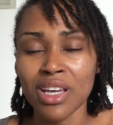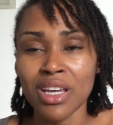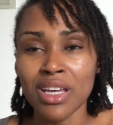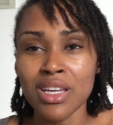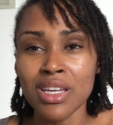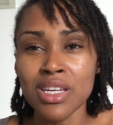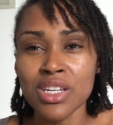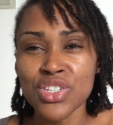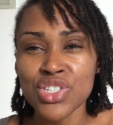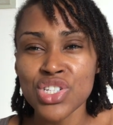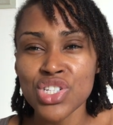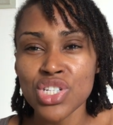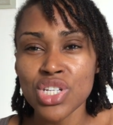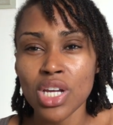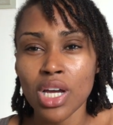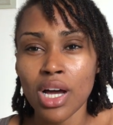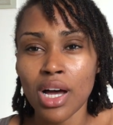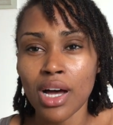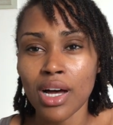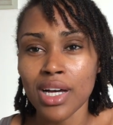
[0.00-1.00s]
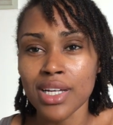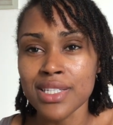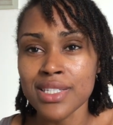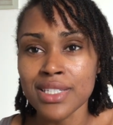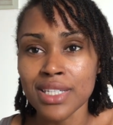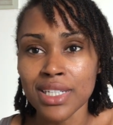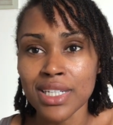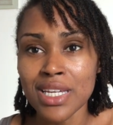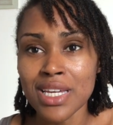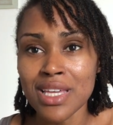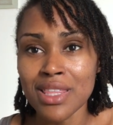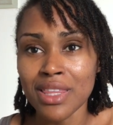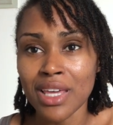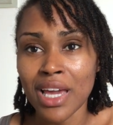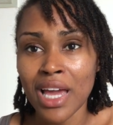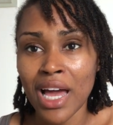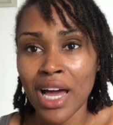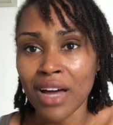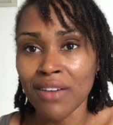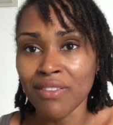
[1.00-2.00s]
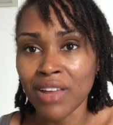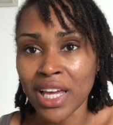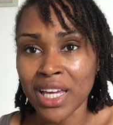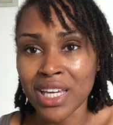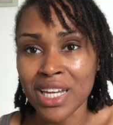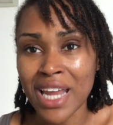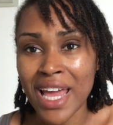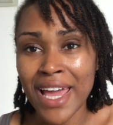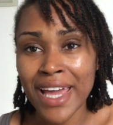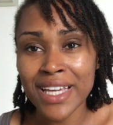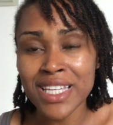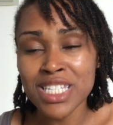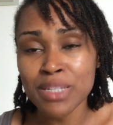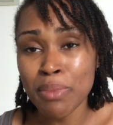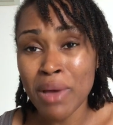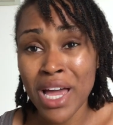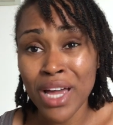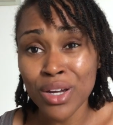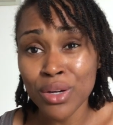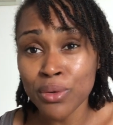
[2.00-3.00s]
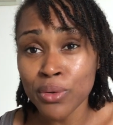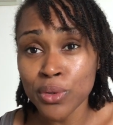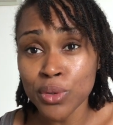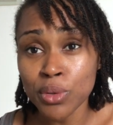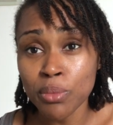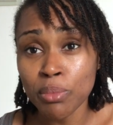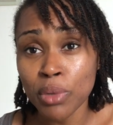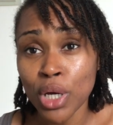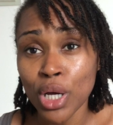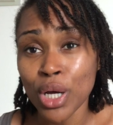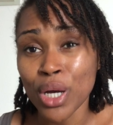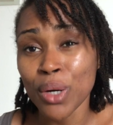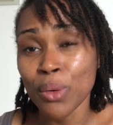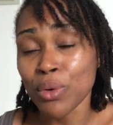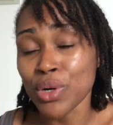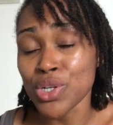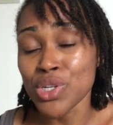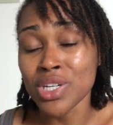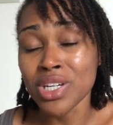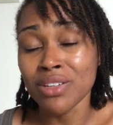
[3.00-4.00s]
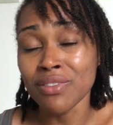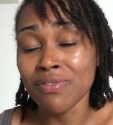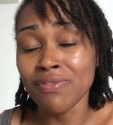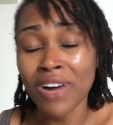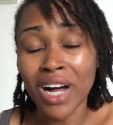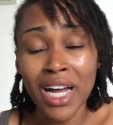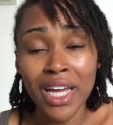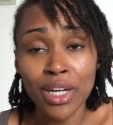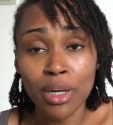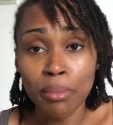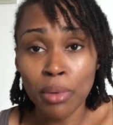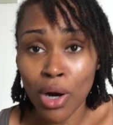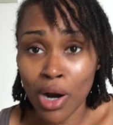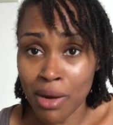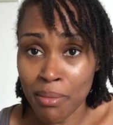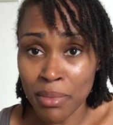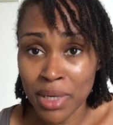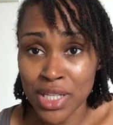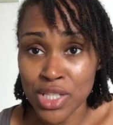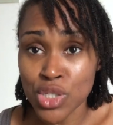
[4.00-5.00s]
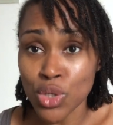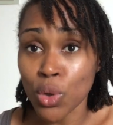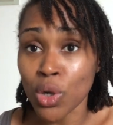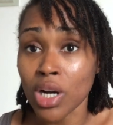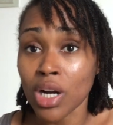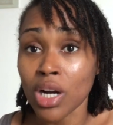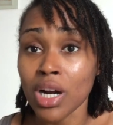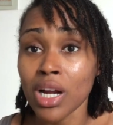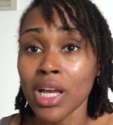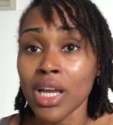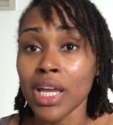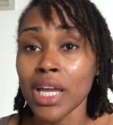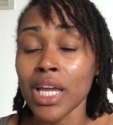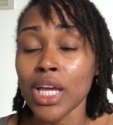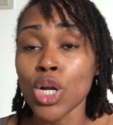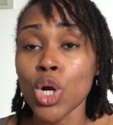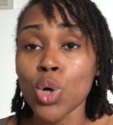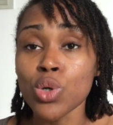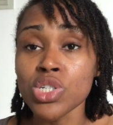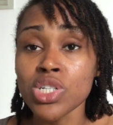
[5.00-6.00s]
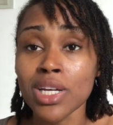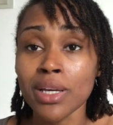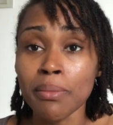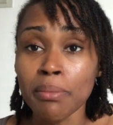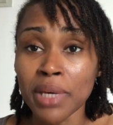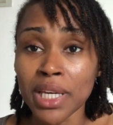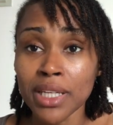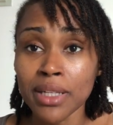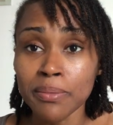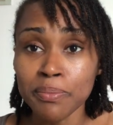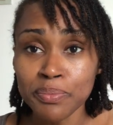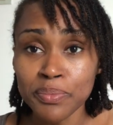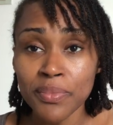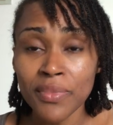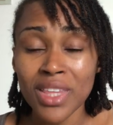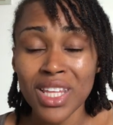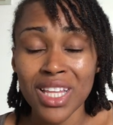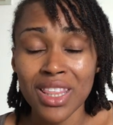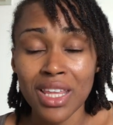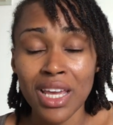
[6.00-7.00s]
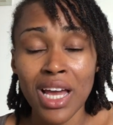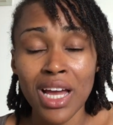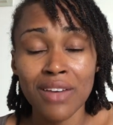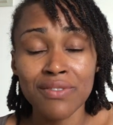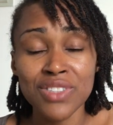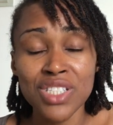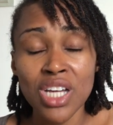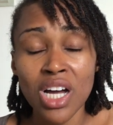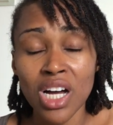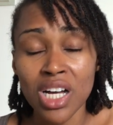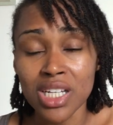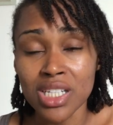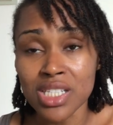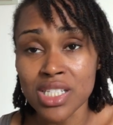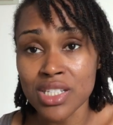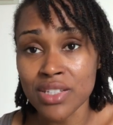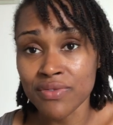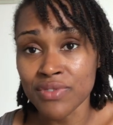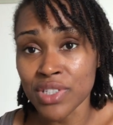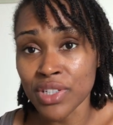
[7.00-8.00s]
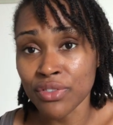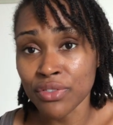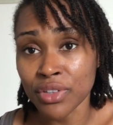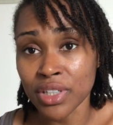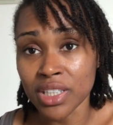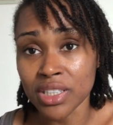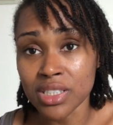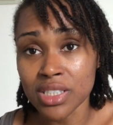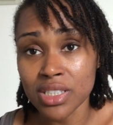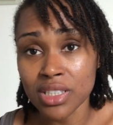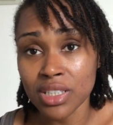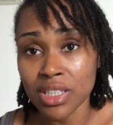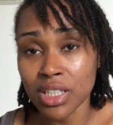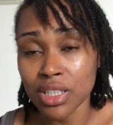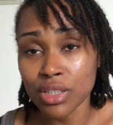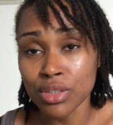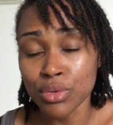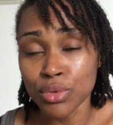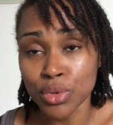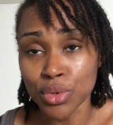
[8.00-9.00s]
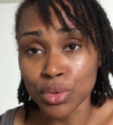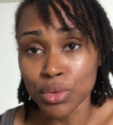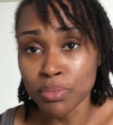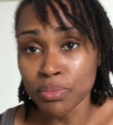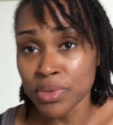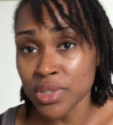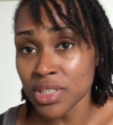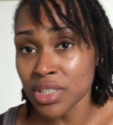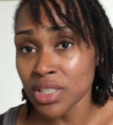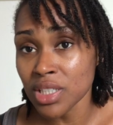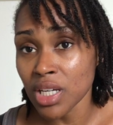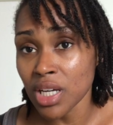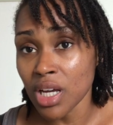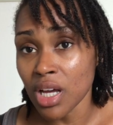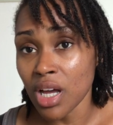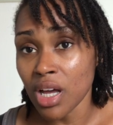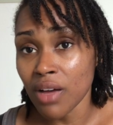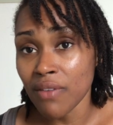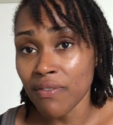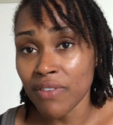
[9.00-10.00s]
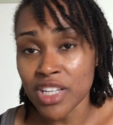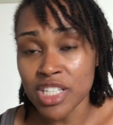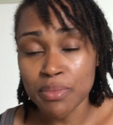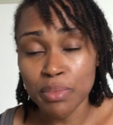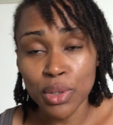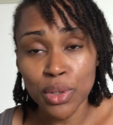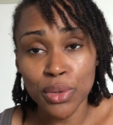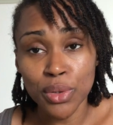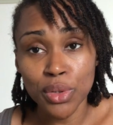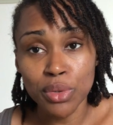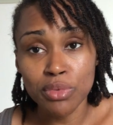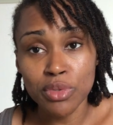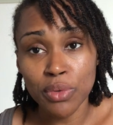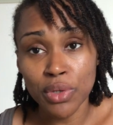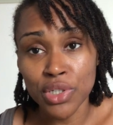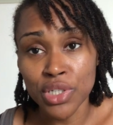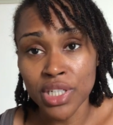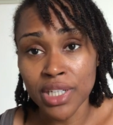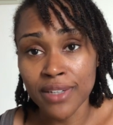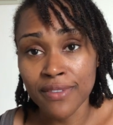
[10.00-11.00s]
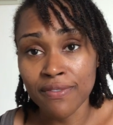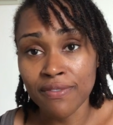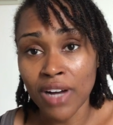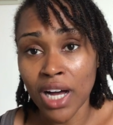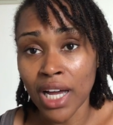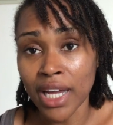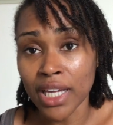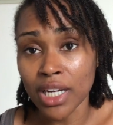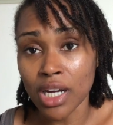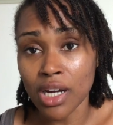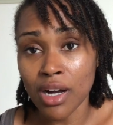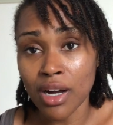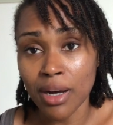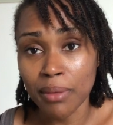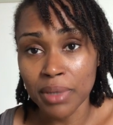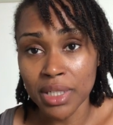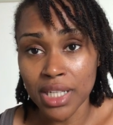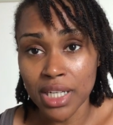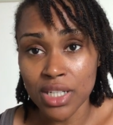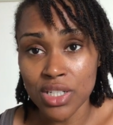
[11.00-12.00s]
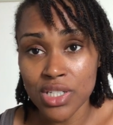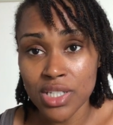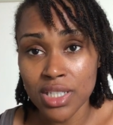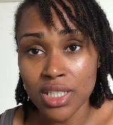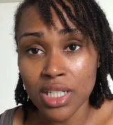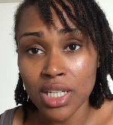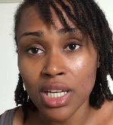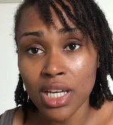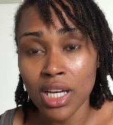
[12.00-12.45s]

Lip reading: Each city, they have like an expat group where you can find apartments, or in Ho Chi Minh, they have tons of different groups, Facebook groups, where you can find accommodation.